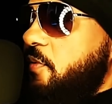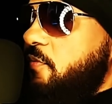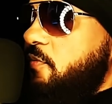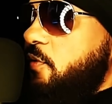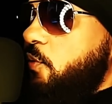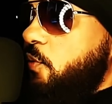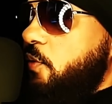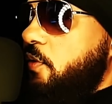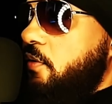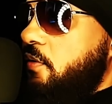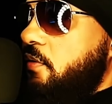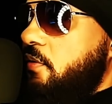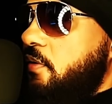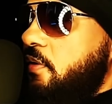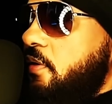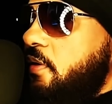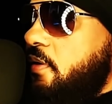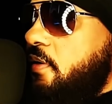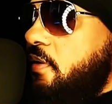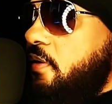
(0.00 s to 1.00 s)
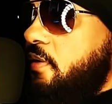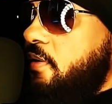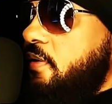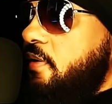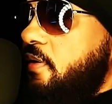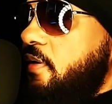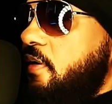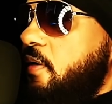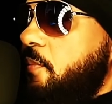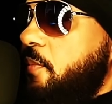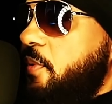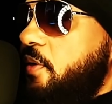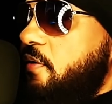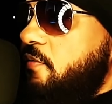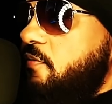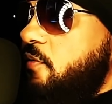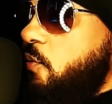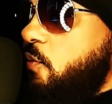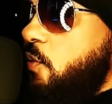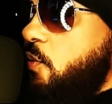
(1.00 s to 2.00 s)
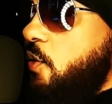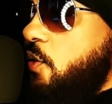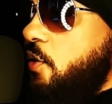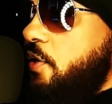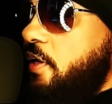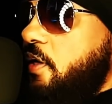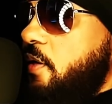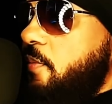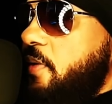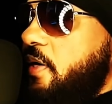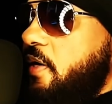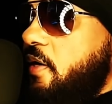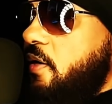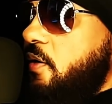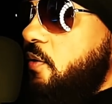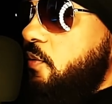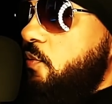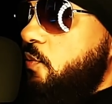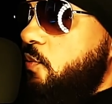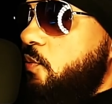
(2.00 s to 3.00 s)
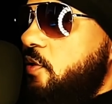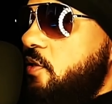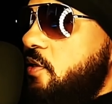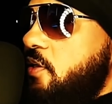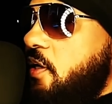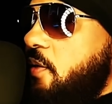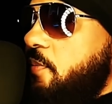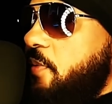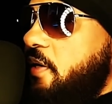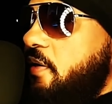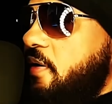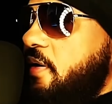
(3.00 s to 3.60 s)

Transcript: if you will, a bit of a warning about what's coming